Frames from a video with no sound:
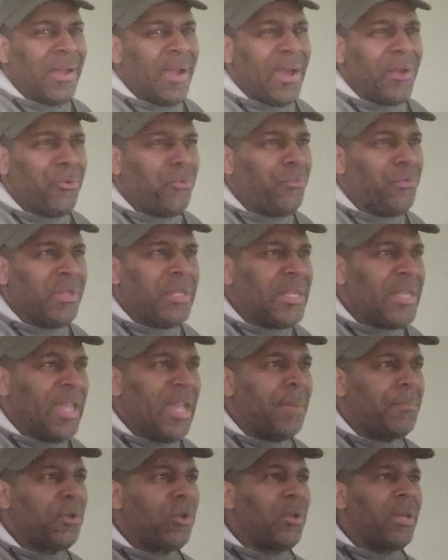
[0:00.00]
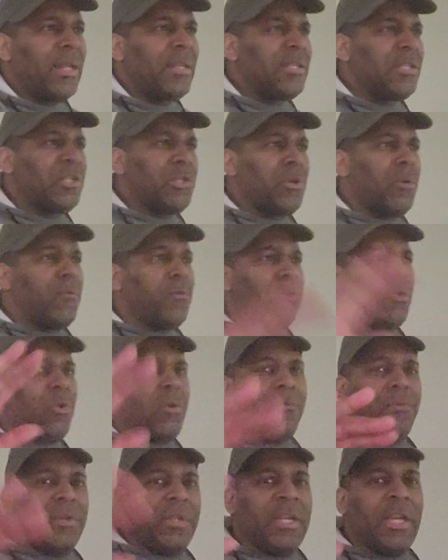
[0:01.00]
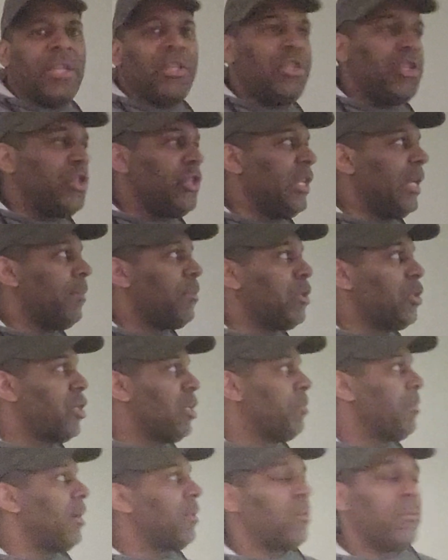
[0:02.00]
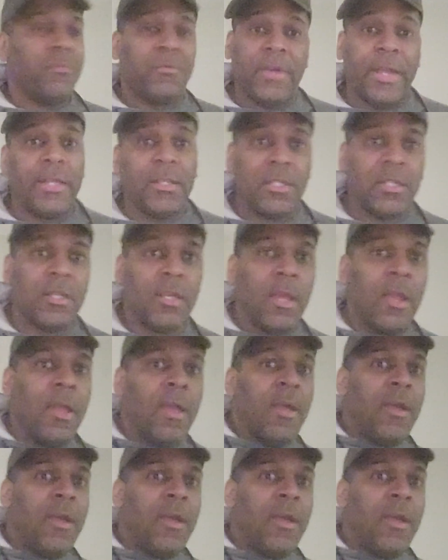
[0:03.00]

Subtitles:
I don't really care about all that self-glorification shit. I'm just about the fights.